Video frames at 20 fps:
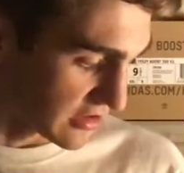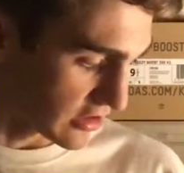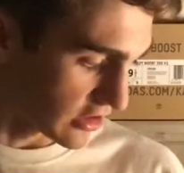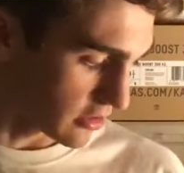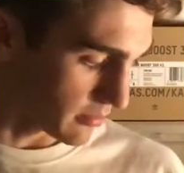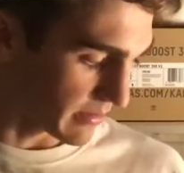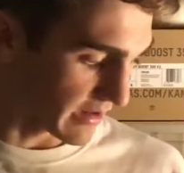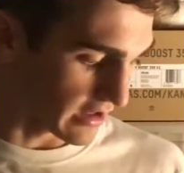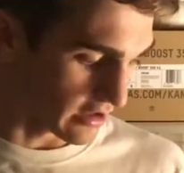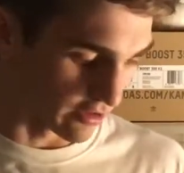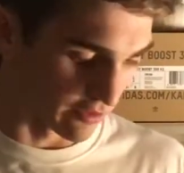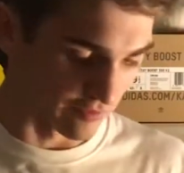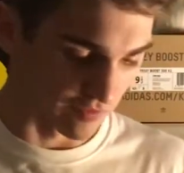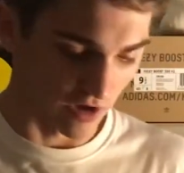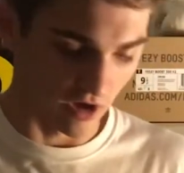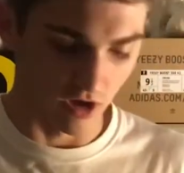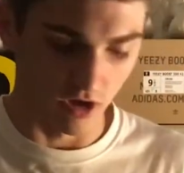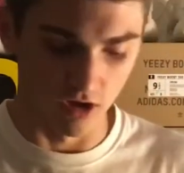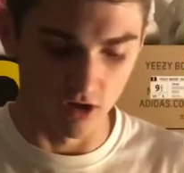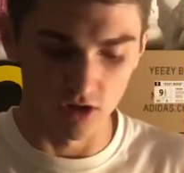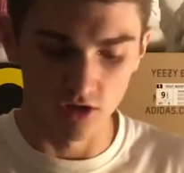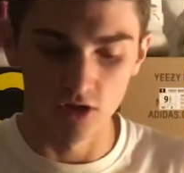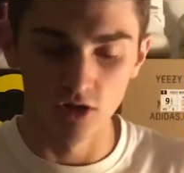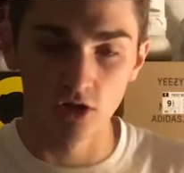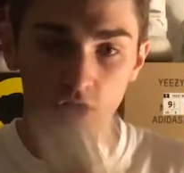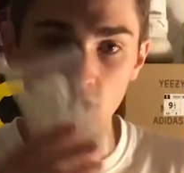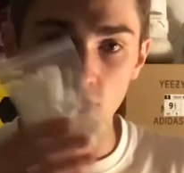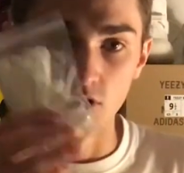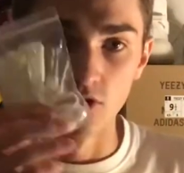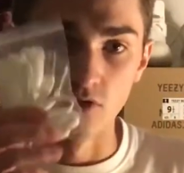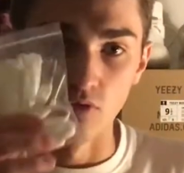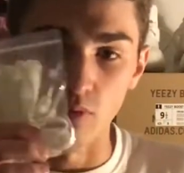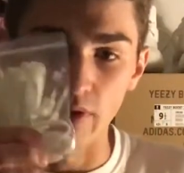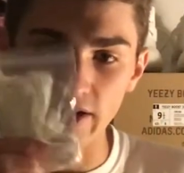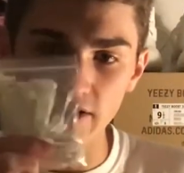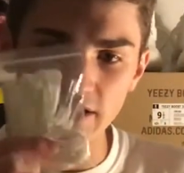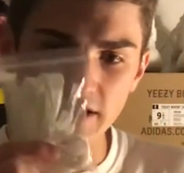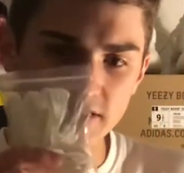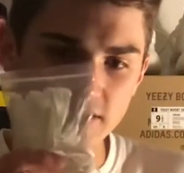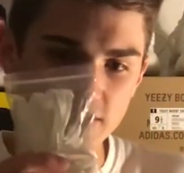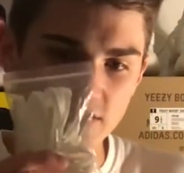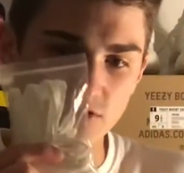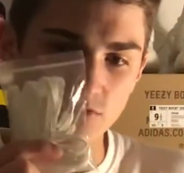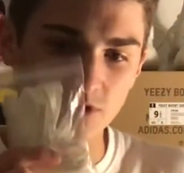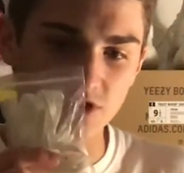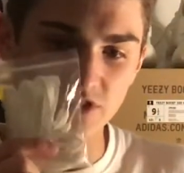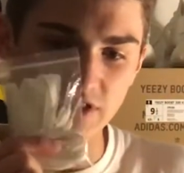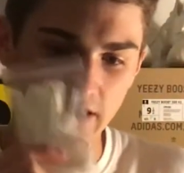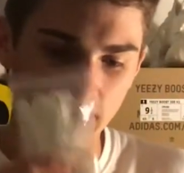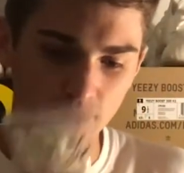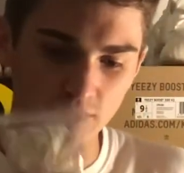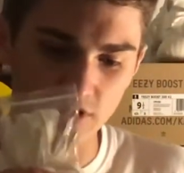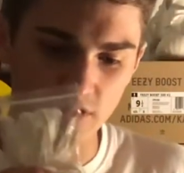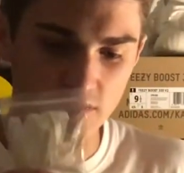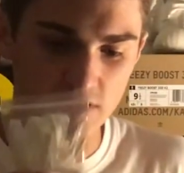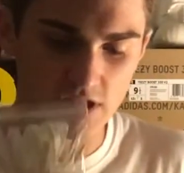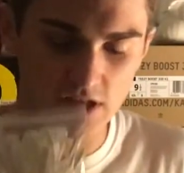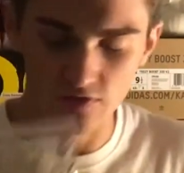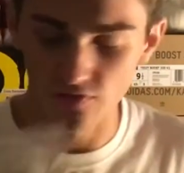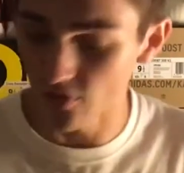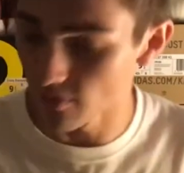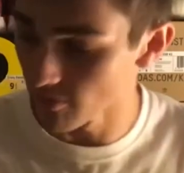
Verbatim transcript: another pair of uh, white laces, which I really need